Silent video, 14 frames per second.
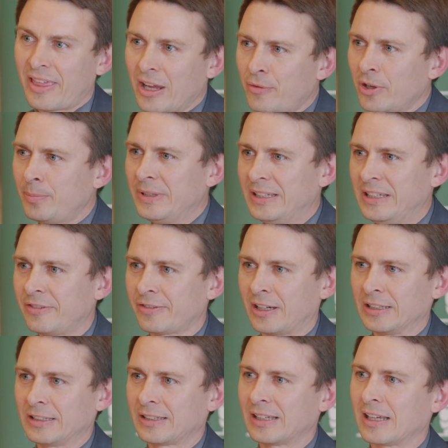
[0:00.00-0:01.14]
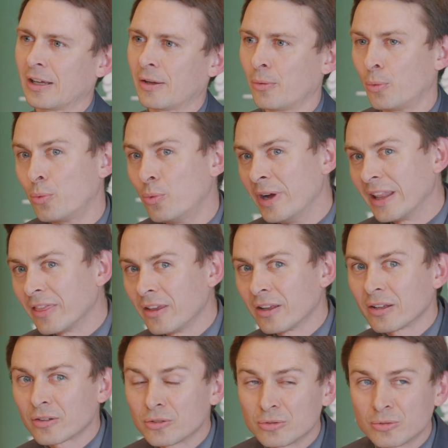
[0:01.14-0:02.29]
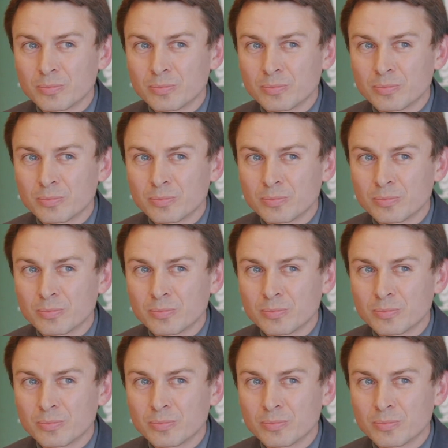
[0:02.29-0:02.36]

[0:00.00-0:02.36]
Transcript: they will be defined when the